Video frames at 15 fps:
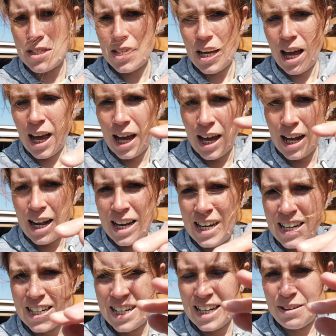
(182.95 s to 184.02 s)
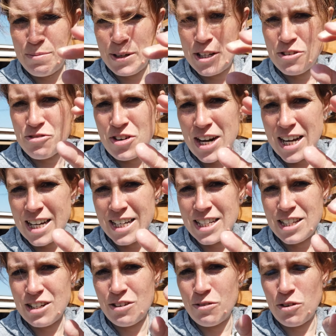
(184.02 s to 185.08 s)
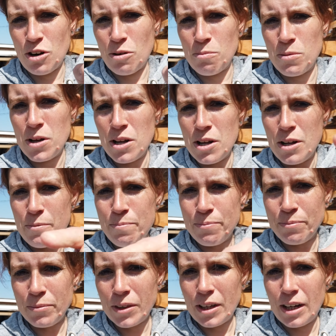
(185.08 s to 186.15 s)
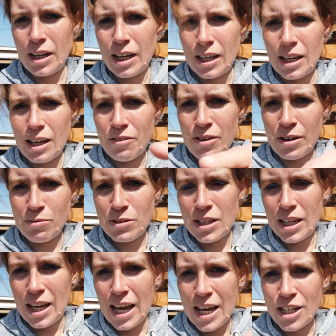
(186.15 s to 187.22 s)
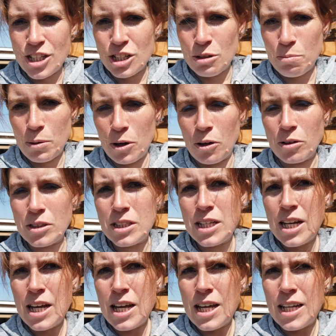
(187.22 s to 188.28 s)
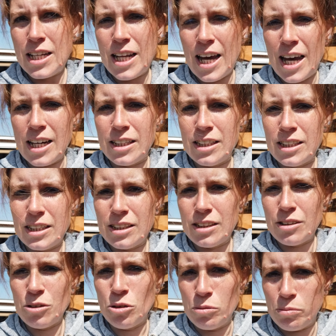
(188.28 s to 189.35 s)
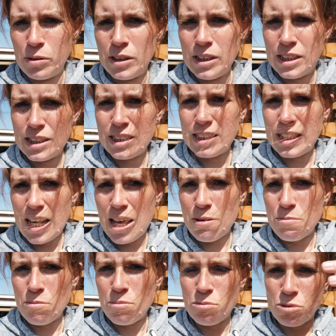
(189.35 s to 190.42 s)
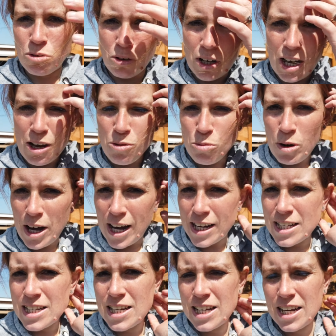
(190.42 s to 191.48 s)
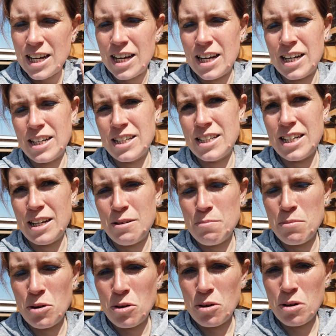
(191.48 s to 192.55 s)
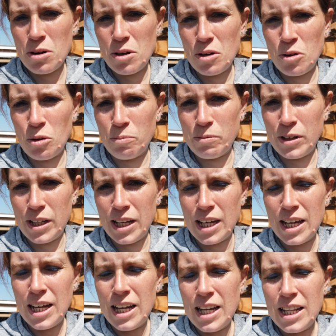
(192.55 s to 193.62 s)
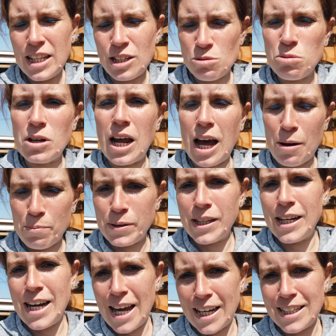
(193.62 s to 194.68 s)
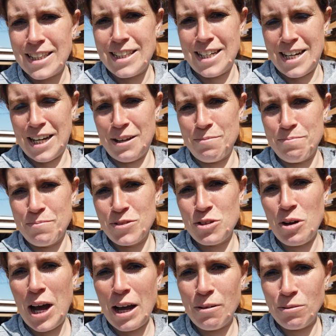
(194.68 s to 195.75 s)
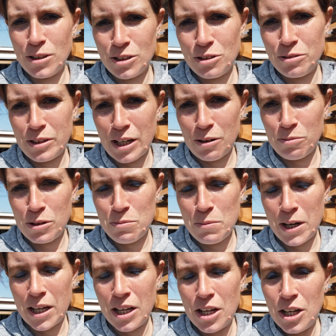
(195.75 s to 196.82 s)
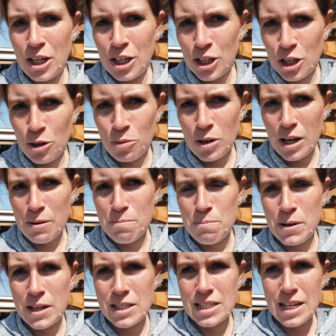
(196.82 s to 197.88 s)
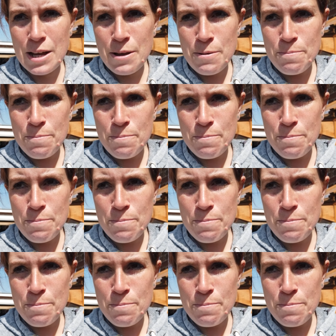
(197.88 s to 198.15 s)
is a little bit raised from like around the edge of the pot then hopefully the stem won't get wet and um, hopefully this won't happen the next time so I will do that with my cucumbers